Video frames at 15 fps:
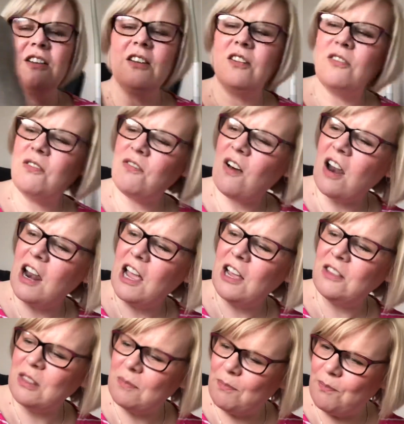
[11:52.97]

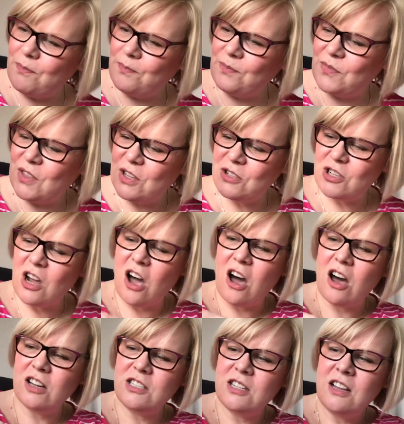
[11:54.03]
followed the
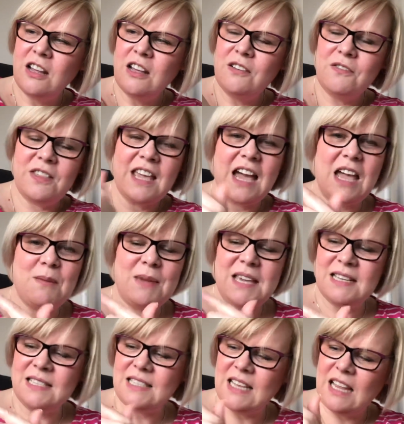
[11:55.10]
chart for the
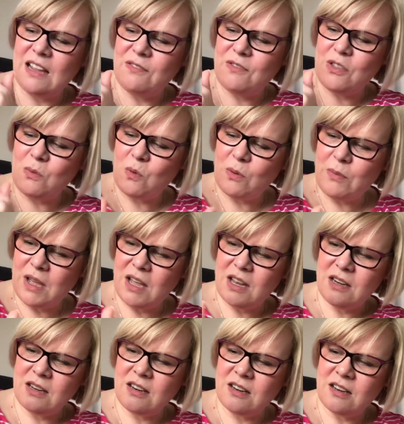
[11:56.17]
ABC for the
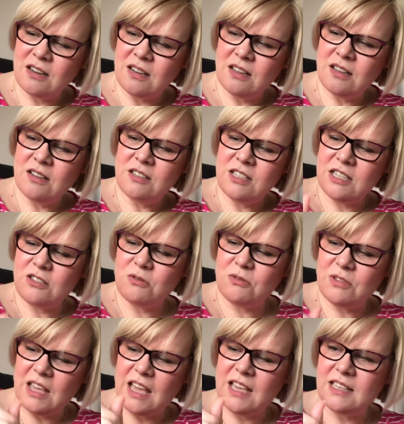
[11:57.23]
woman, did all
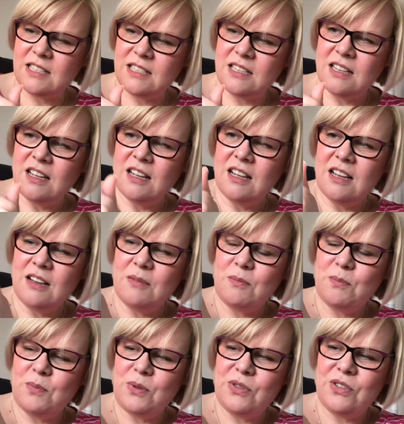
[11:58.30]
this,
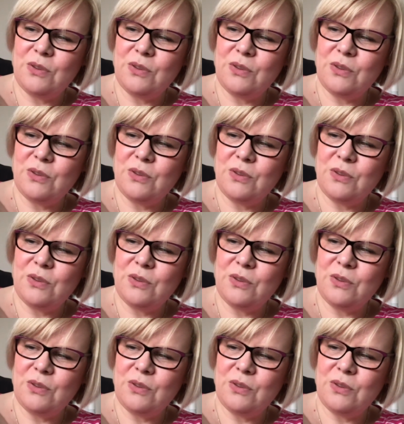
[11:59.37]
but the